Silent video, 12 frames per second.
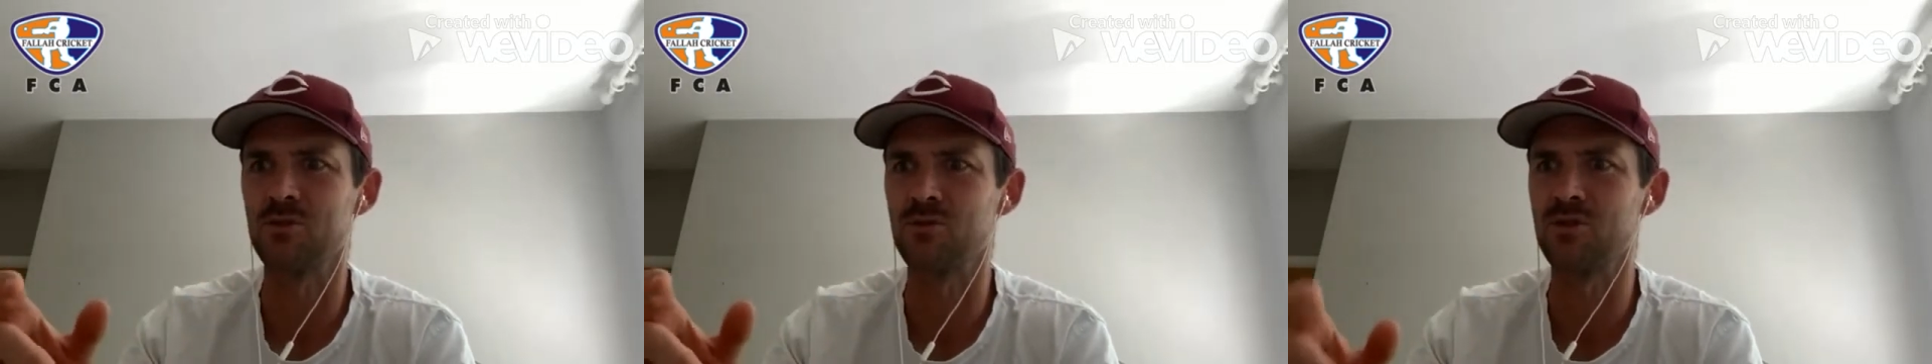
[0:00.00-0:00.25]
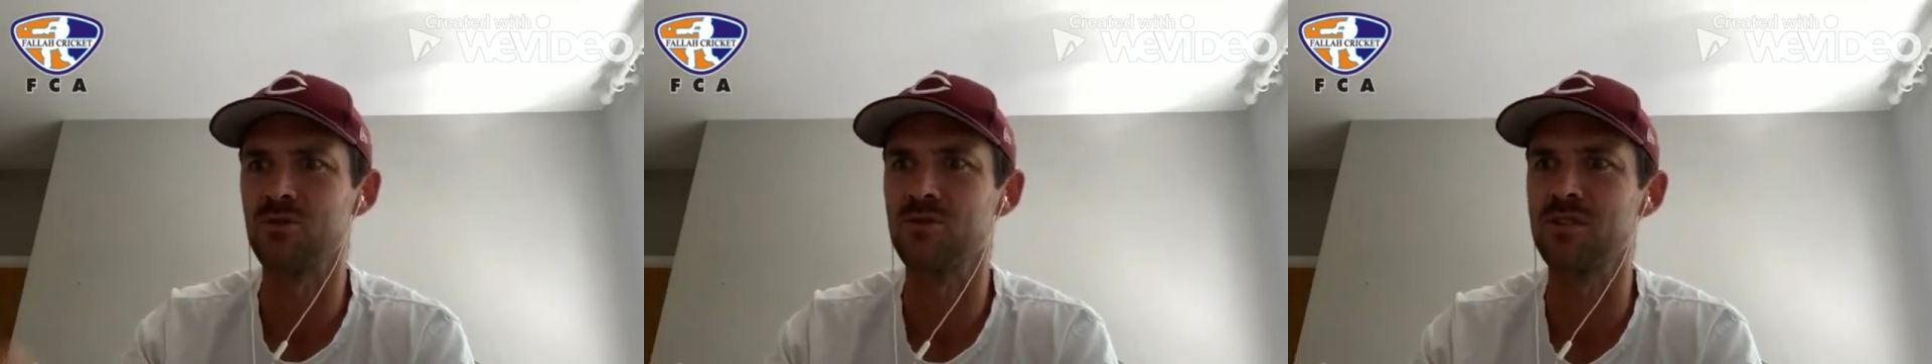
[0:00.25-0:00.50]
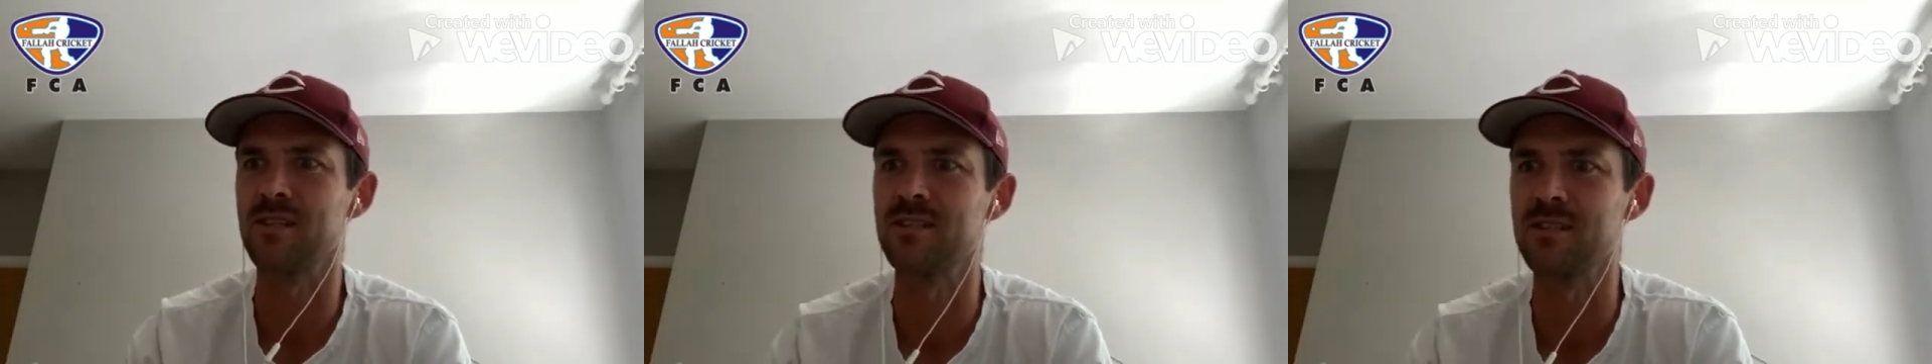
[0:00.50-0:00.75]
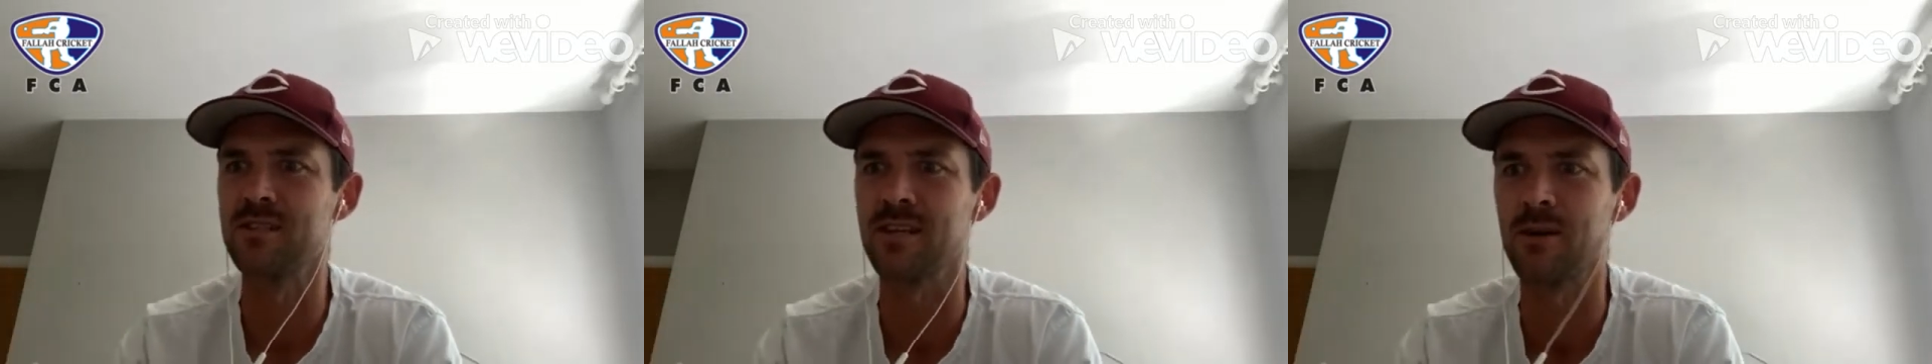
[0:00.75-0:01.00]
or two
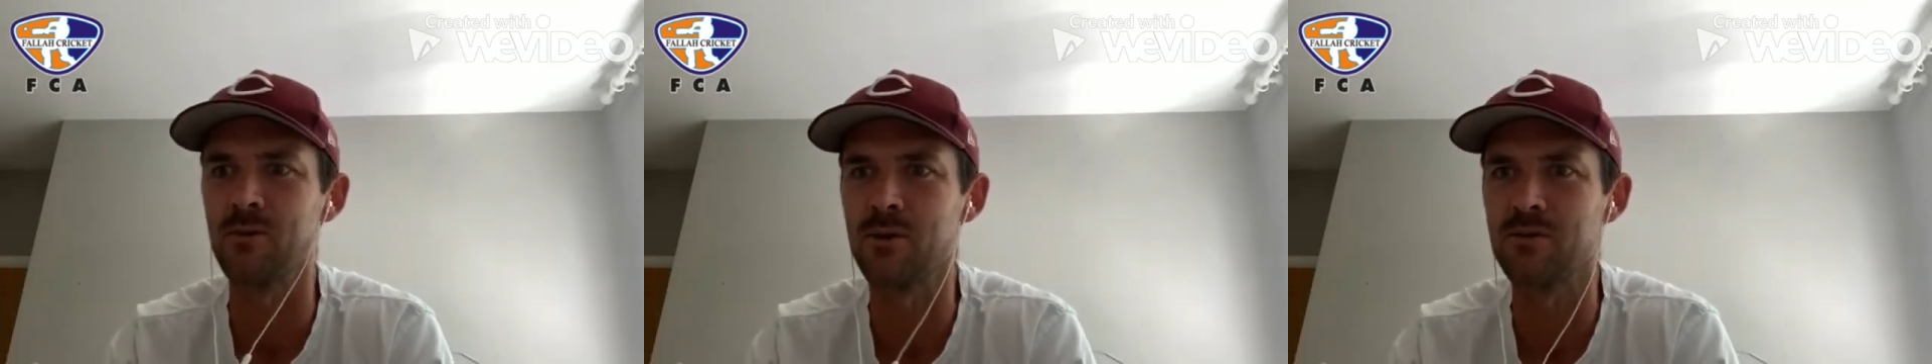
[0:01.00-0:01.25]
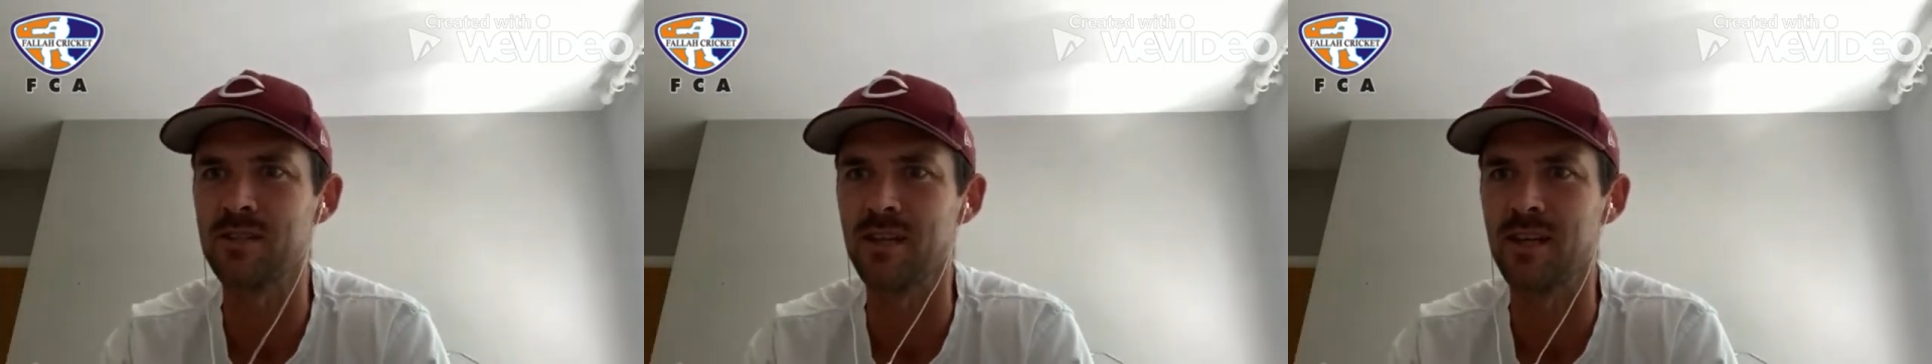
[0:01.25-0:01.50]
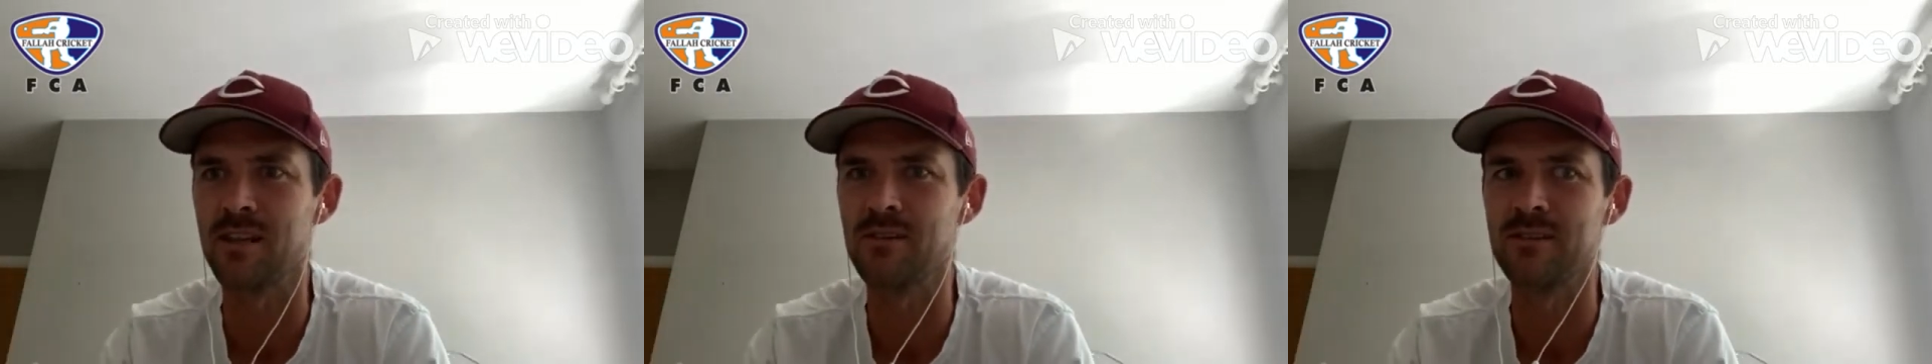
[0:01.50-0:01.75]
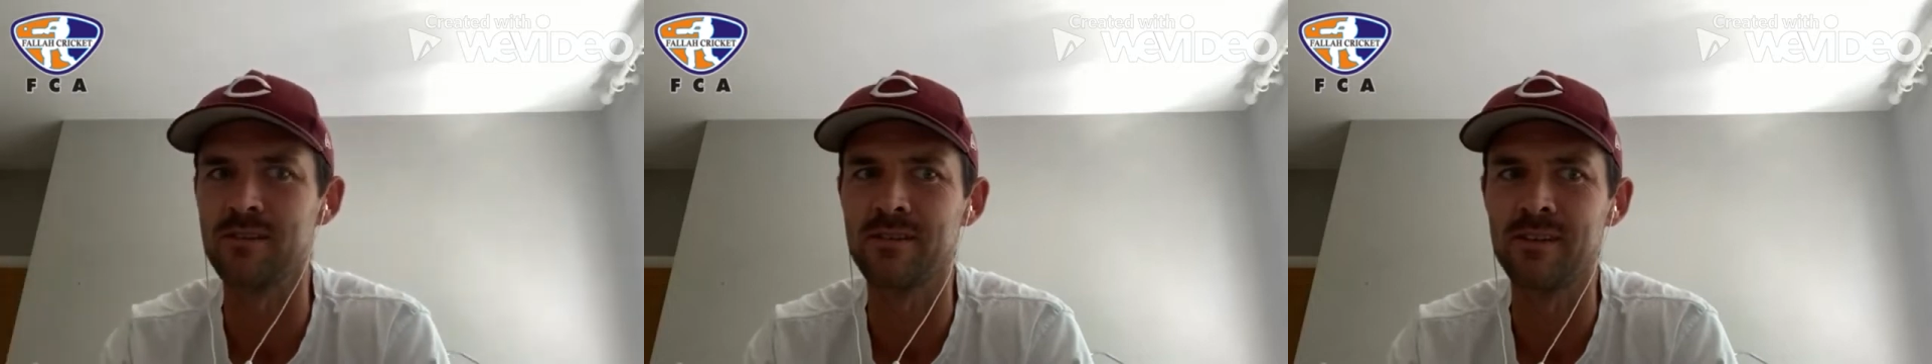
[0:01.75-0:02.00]
seasons that we were together, and